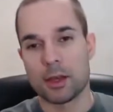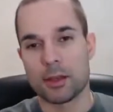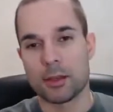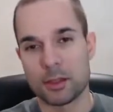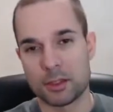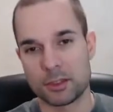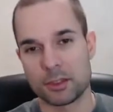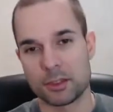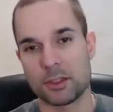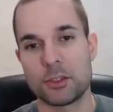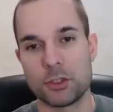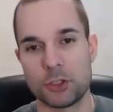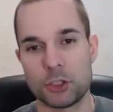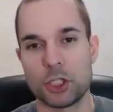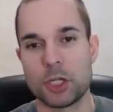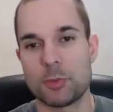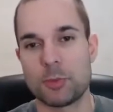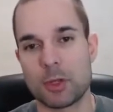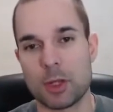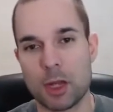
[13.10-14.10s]
This is the
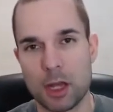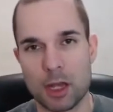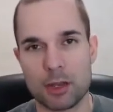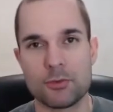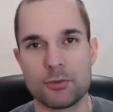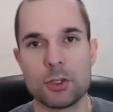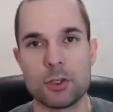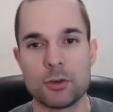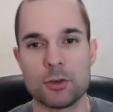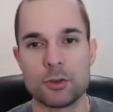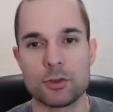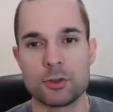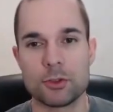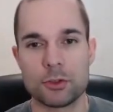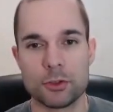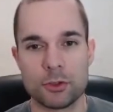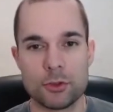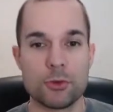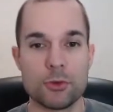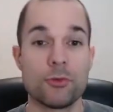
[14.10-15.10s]
ship that I've
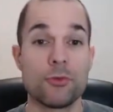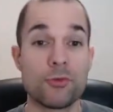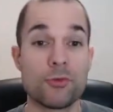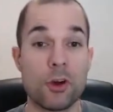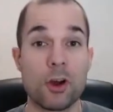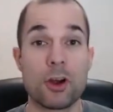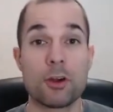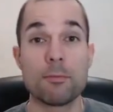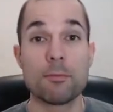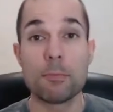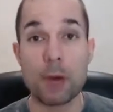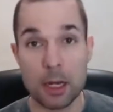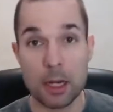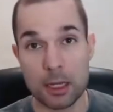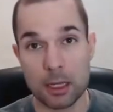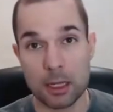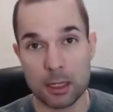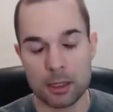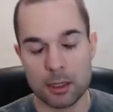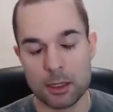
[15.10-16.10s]
used to farm
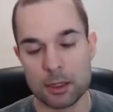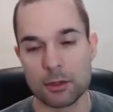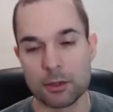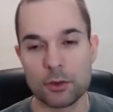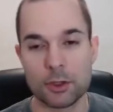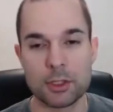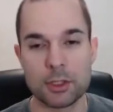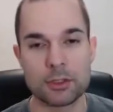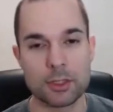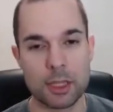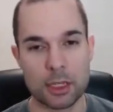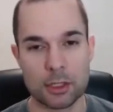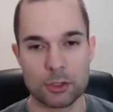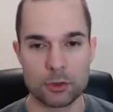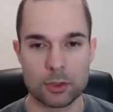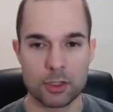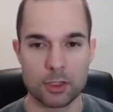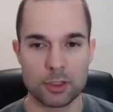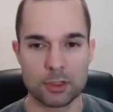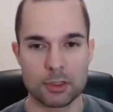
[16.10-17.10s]
money in Elite
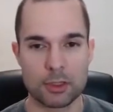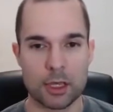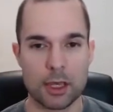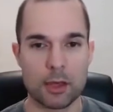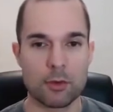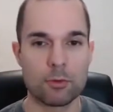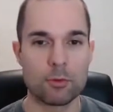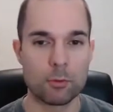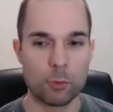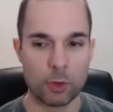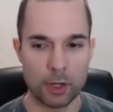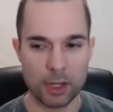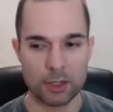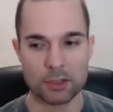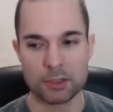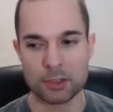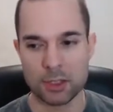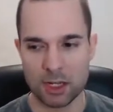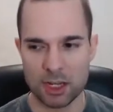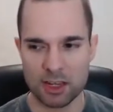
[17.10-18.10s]
Dangerous, and when I
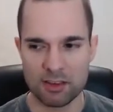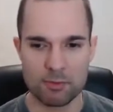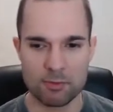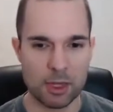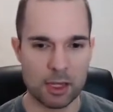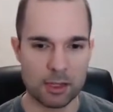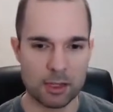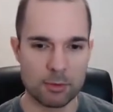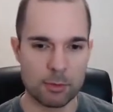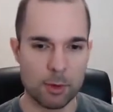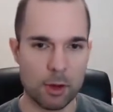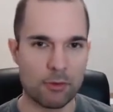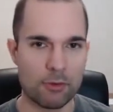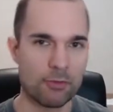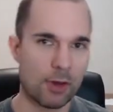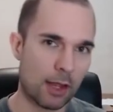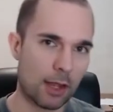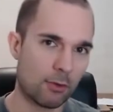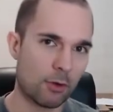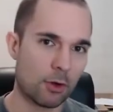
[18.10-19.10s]
said I've made about
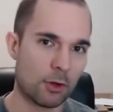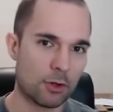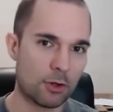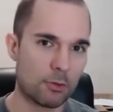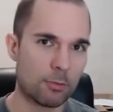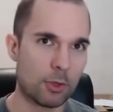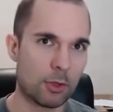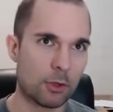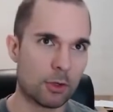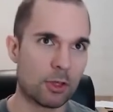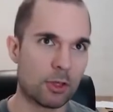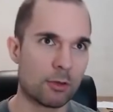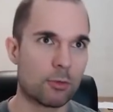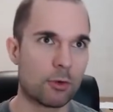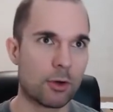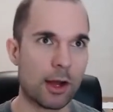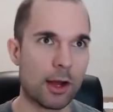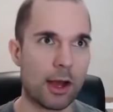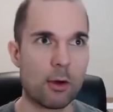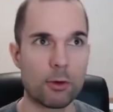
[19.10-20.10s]
500 million
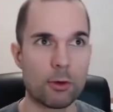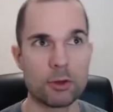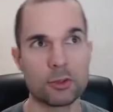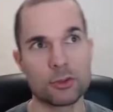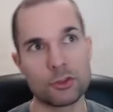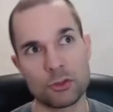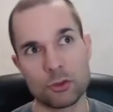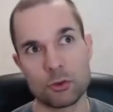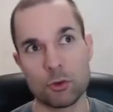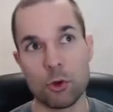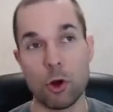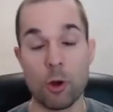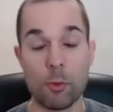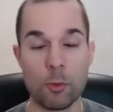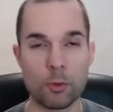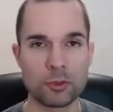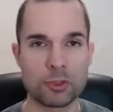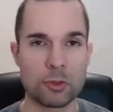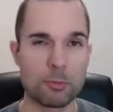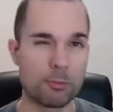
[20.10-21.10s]
per hour to
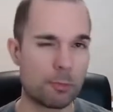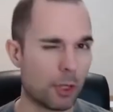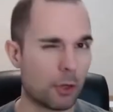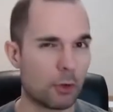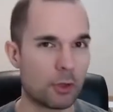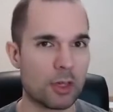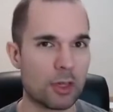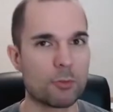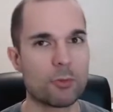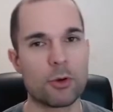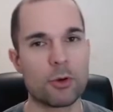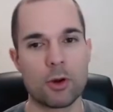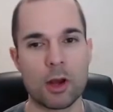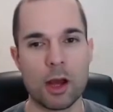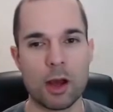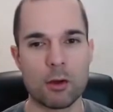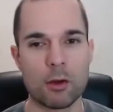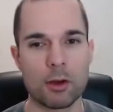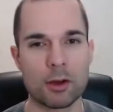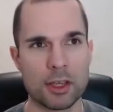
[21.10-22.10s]
almost a billion per
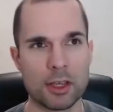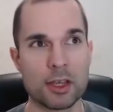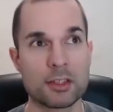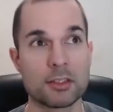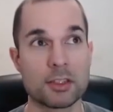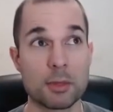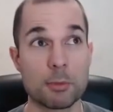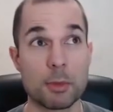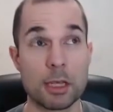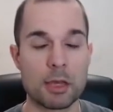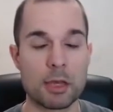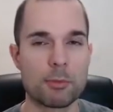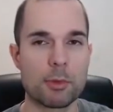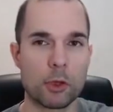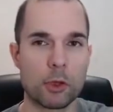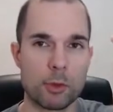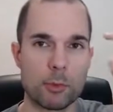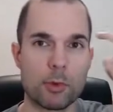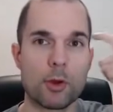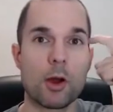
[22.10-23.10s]
hour, I think I did make a
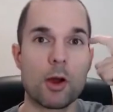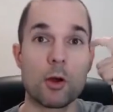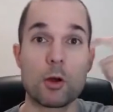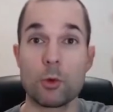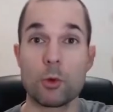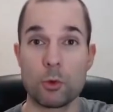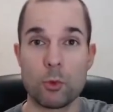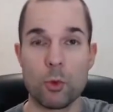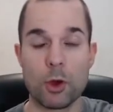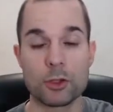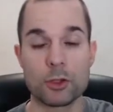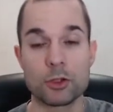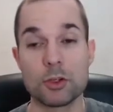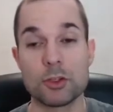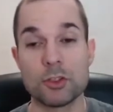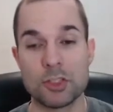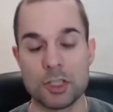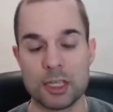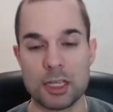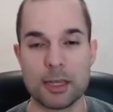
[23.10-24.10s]
billion per hour with one
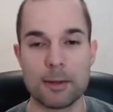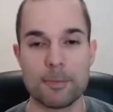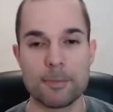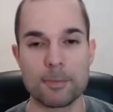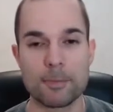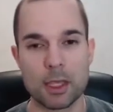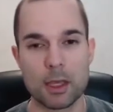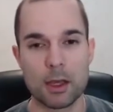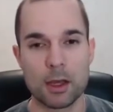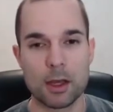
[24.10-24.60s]
good team.